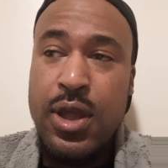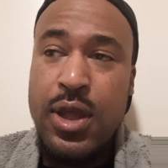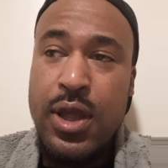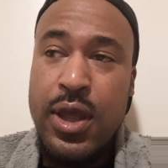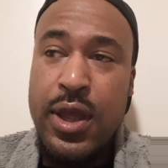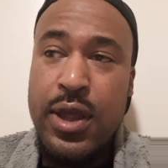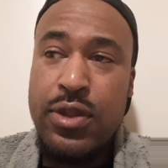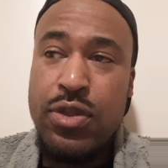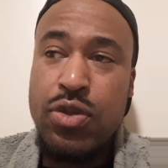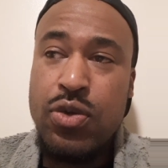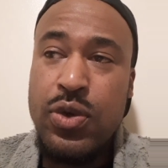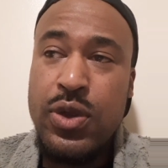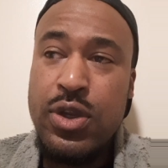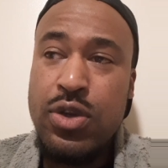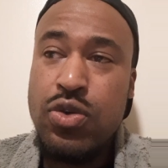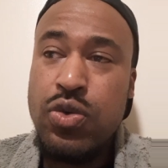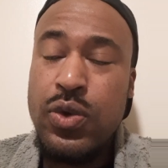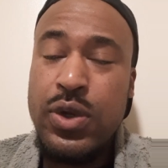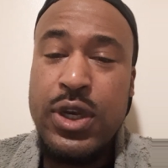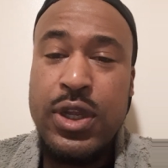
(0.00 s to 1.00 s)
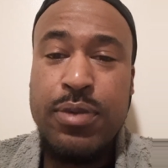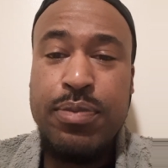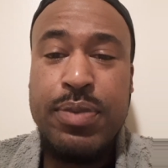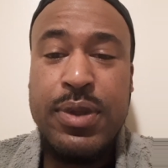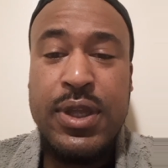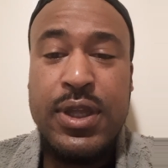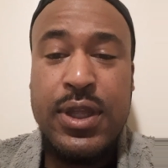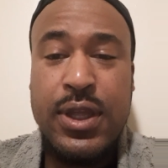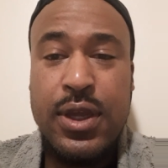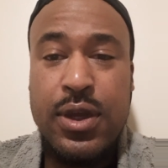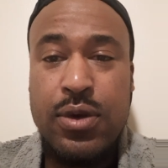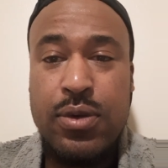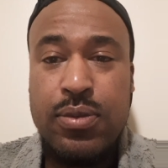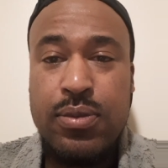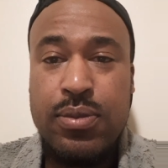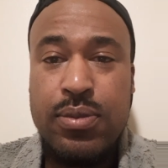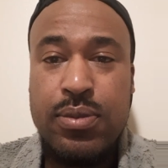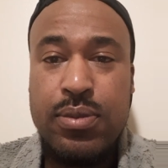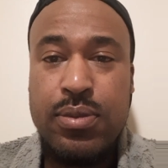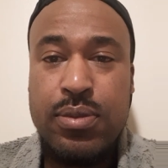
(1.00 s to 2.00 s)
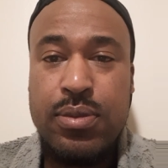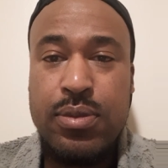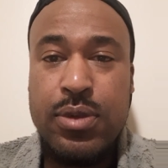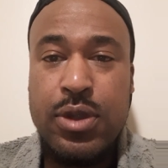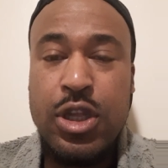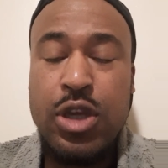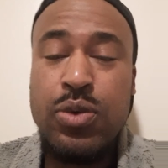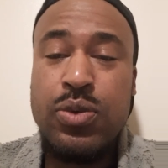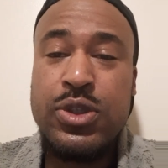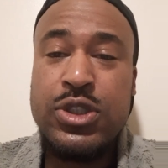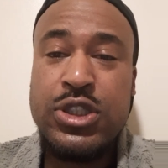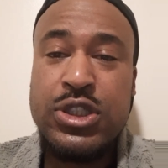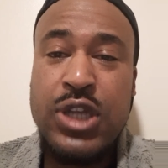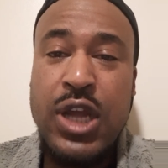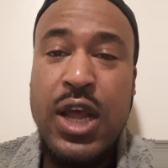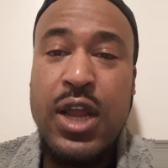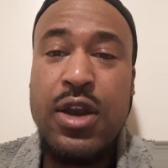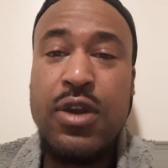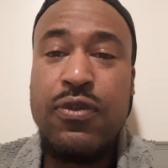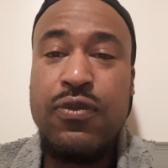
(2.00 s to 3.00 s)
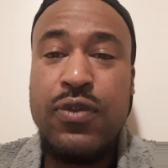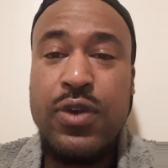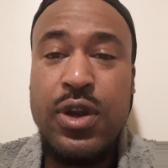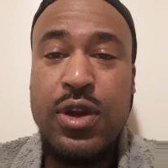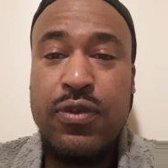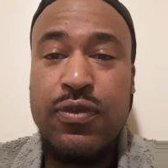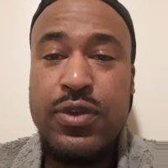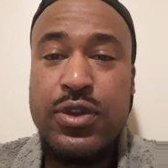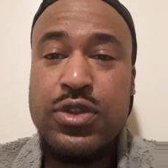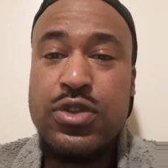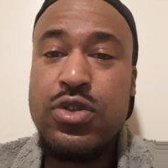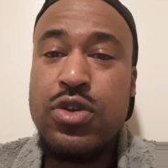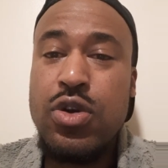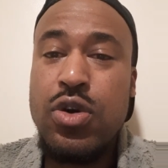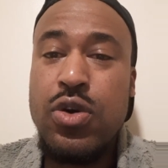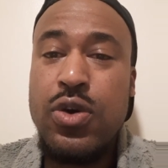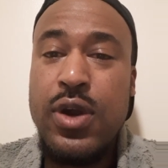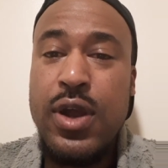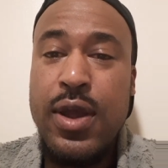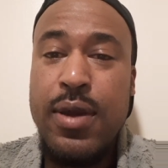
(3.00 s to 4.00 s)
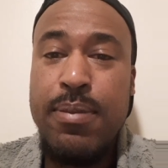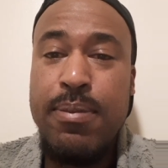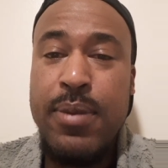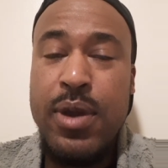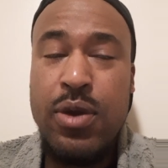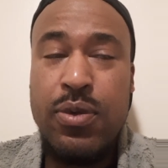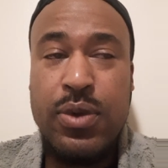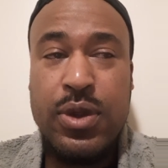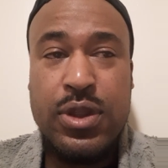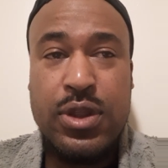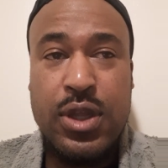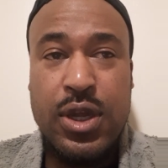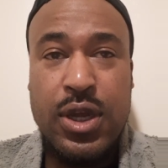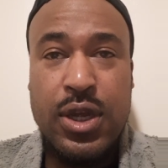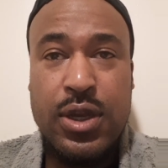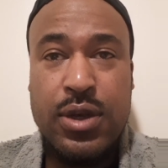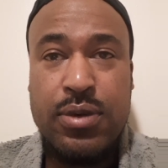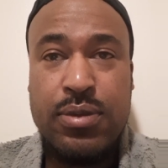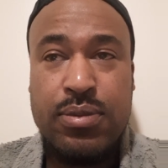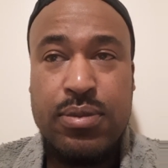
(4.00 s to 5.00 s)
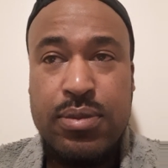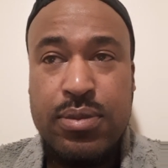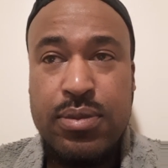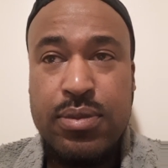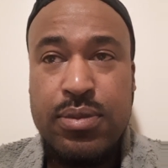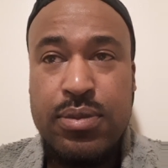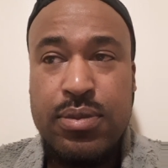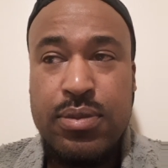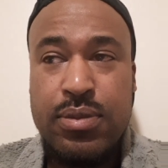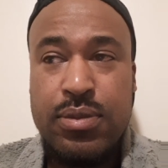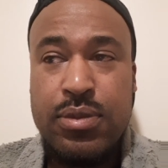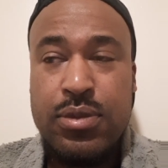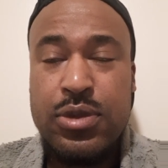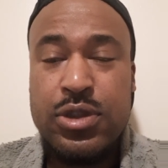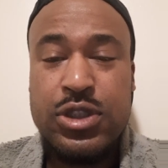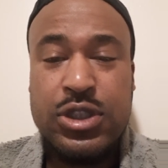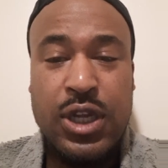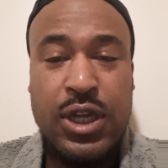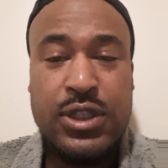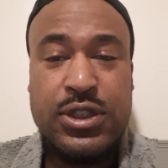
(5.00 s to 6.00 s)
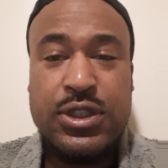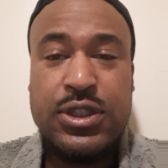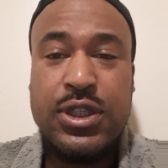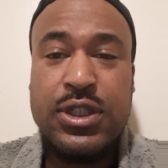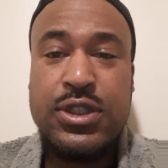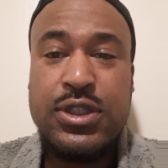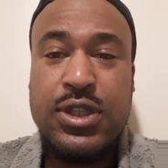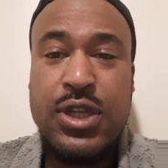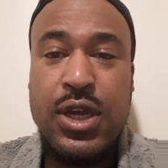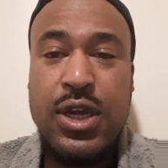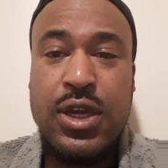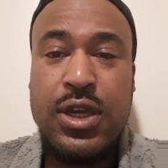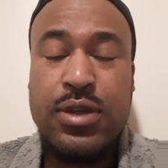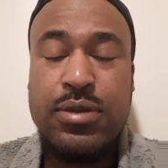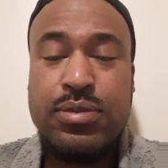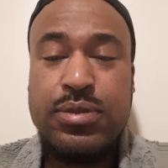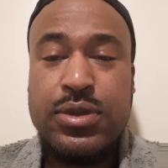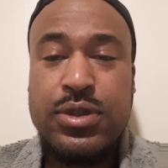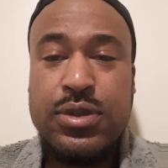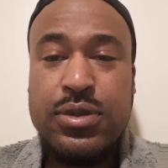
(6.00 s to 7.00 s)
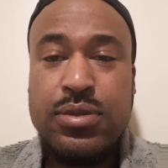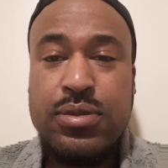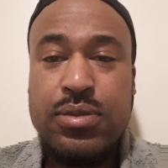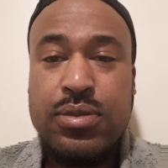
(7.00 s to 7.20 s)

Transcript: At 3:20 p.m., he was shot in front of his store at Marathon, shot 6 times.